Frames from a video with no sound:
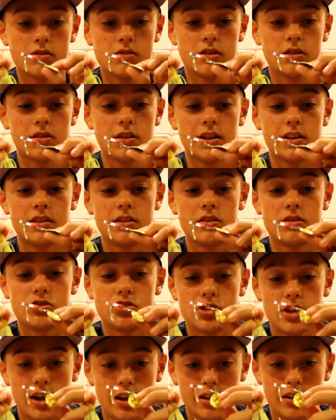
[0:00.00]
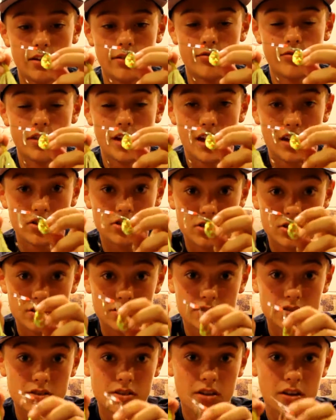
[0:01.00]
they like the shiny
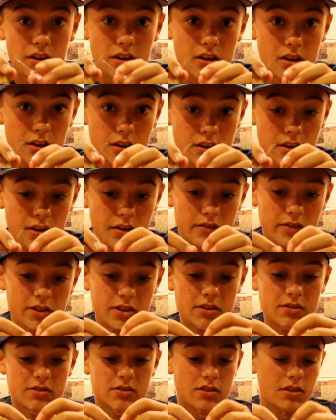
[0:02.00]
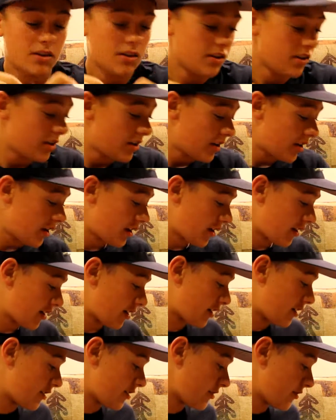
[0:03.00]
flashies of these.
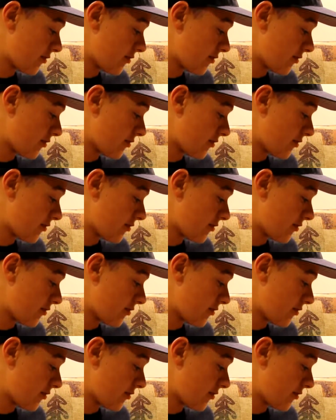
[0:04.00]
And